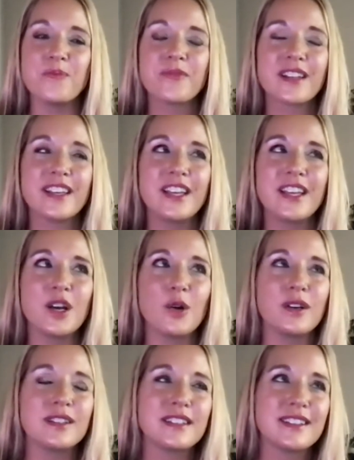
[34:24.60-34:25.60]
you know,
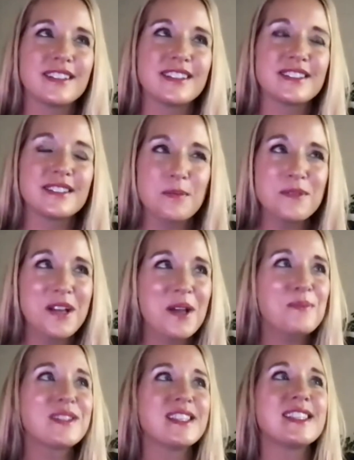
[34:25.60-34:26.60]

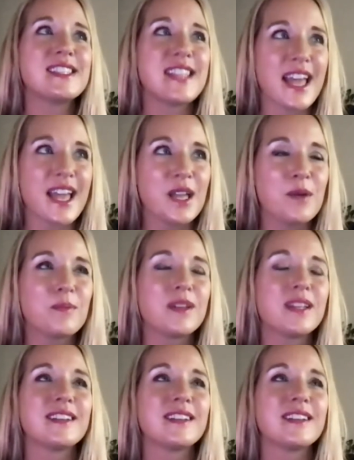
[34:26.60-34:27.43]
sometimes the same